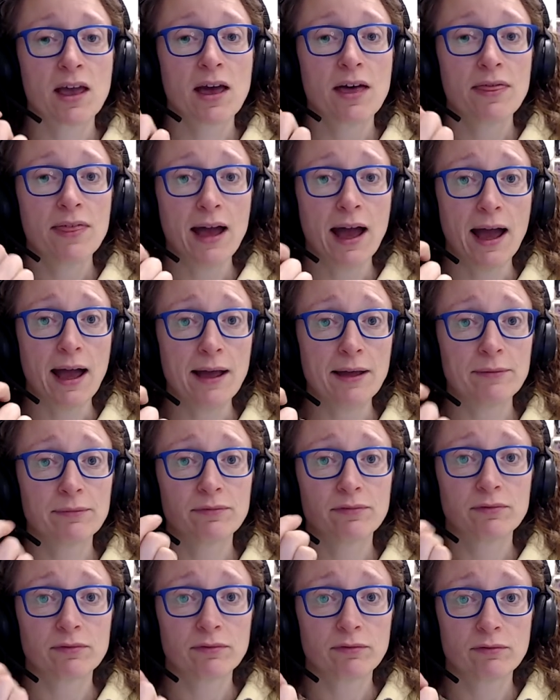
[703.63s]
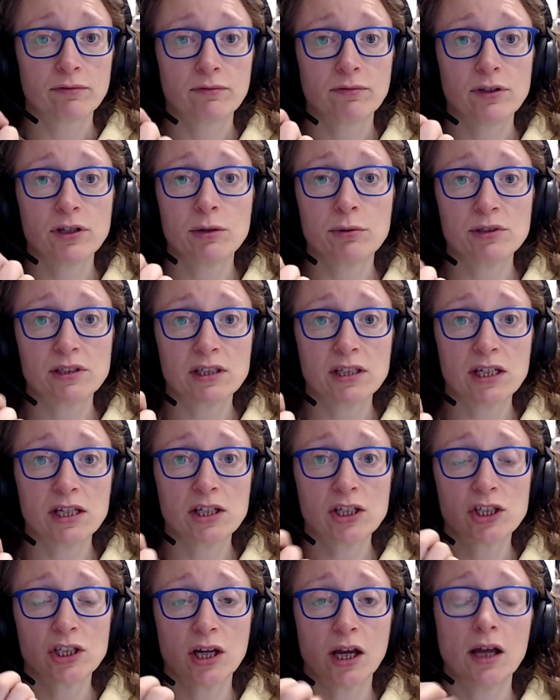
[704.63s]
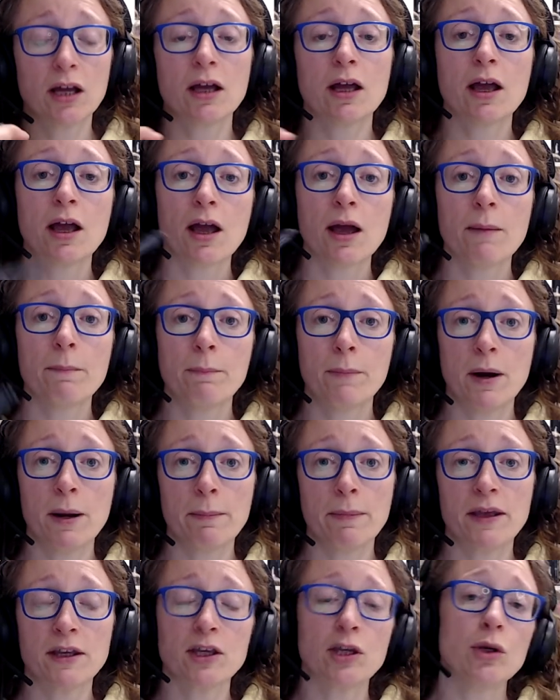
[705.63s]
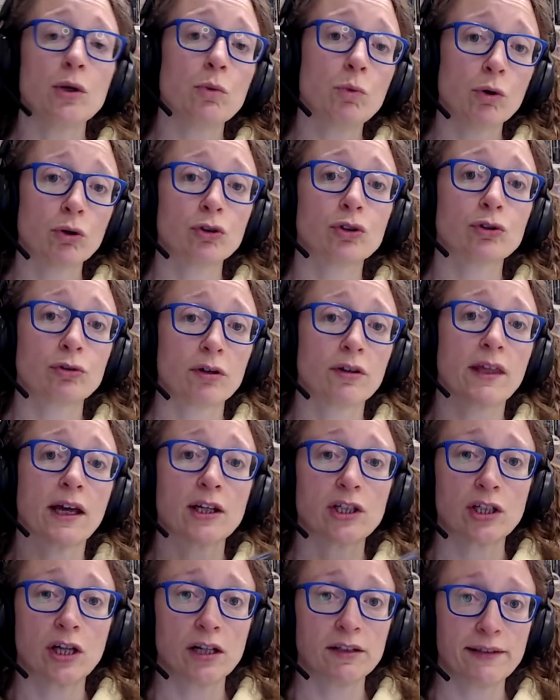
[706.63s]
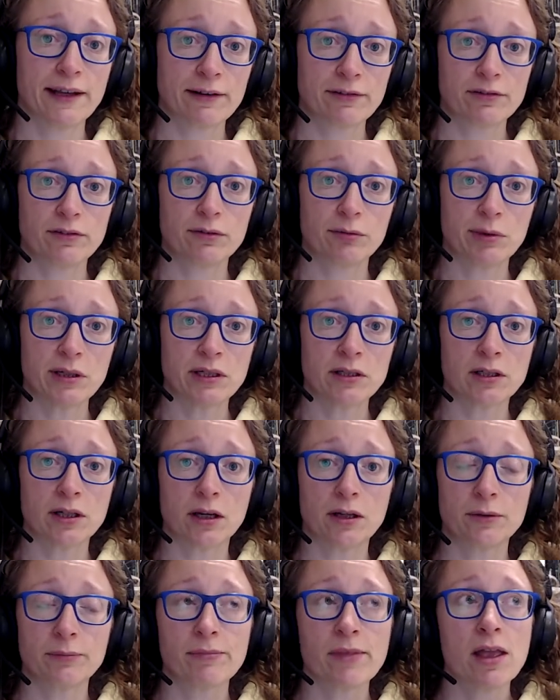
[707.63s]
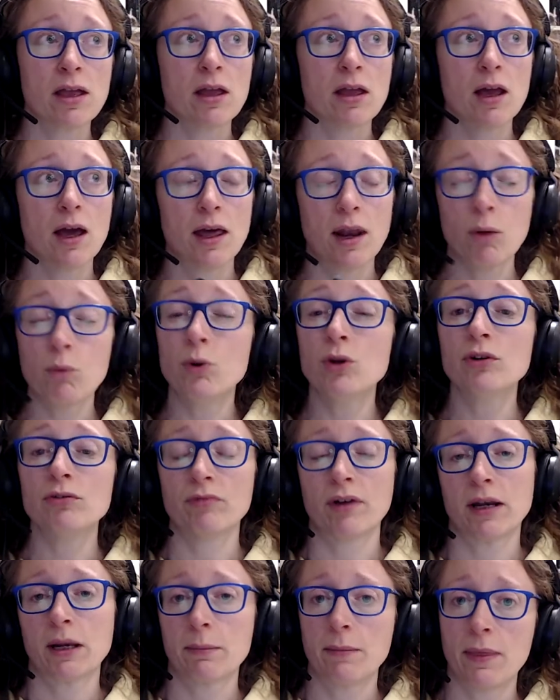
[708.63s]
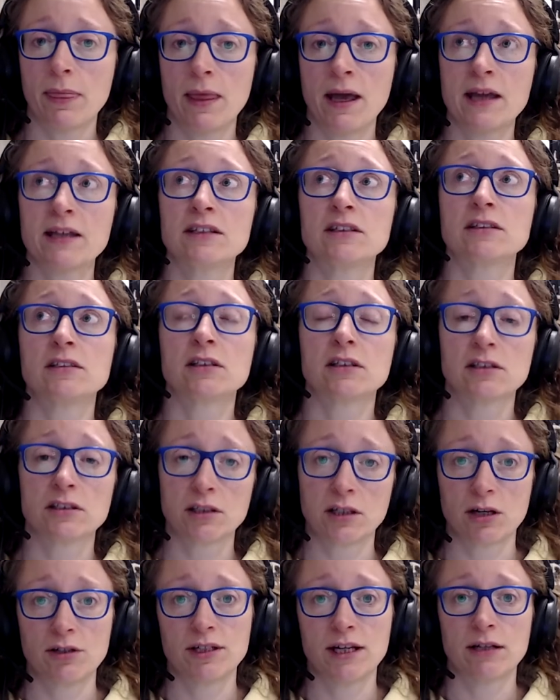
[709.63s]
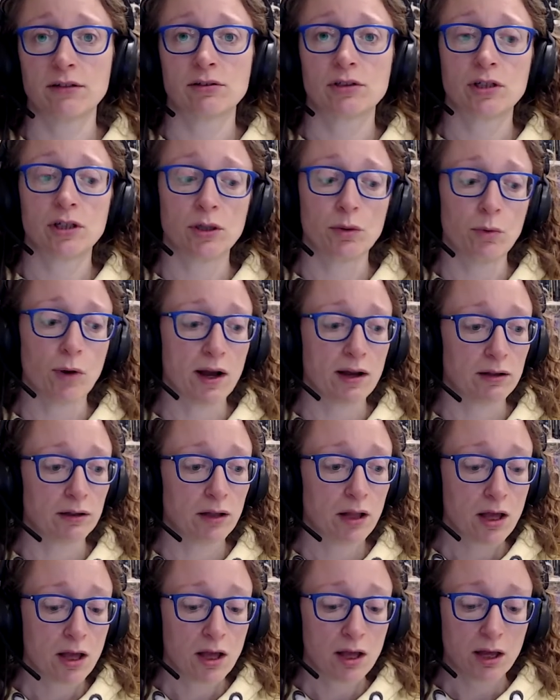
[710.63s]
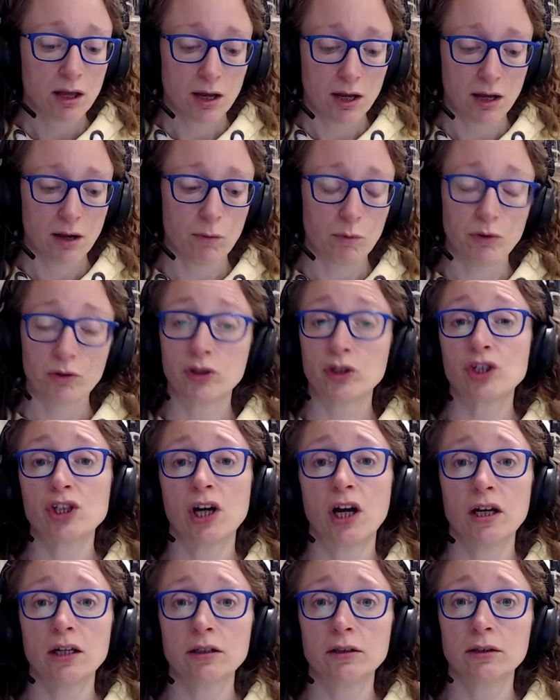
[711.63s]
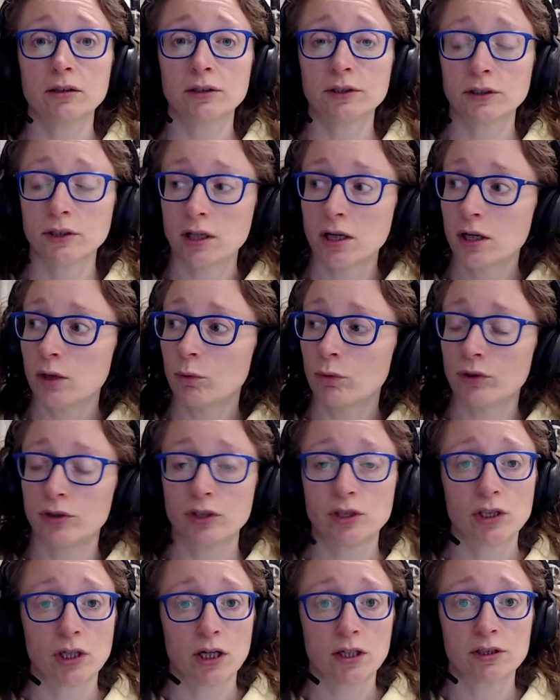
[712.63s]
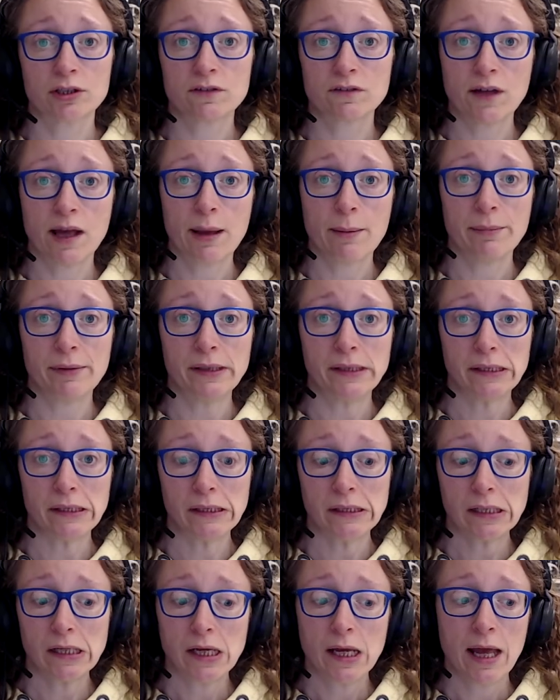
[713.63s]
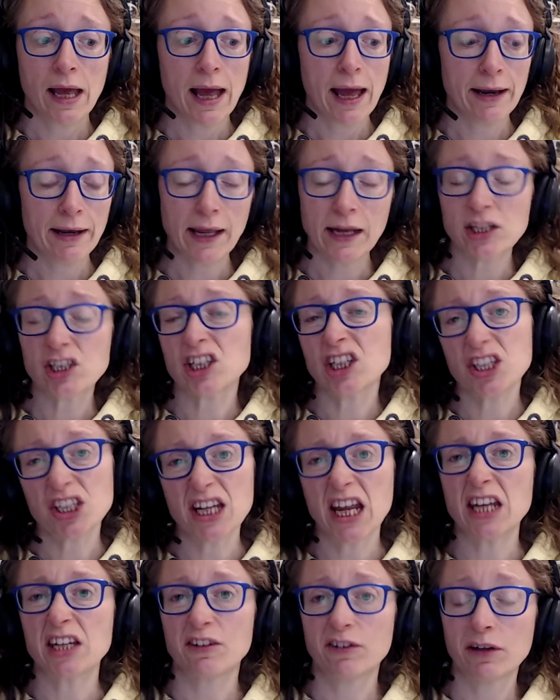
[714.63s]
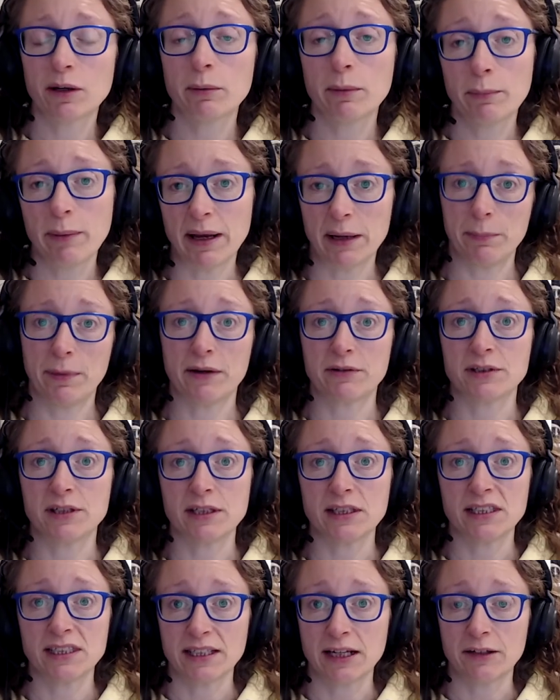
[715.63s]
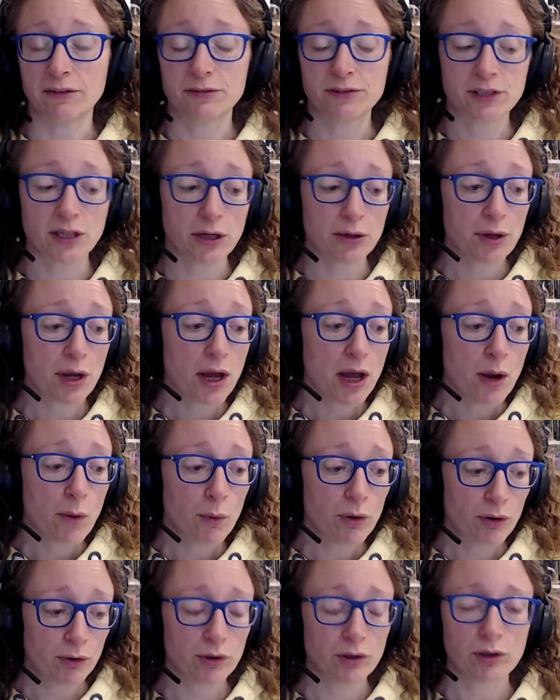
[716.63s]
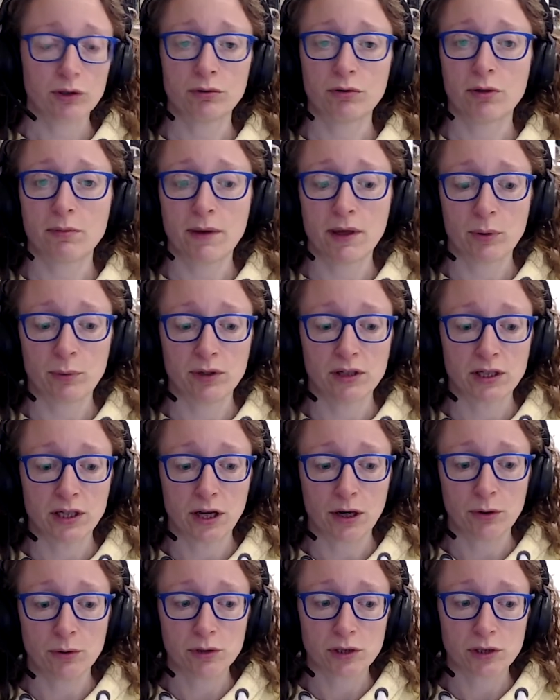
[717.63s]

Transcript: That, for you as a teacher, might make you want to throw that child out of the window. And I wouldn't recommend that. It doesn't go down too well uh, with the child, with the child's family, and actually you tend to feel a bit bad about it yourself. So we're not going to throw them out the window.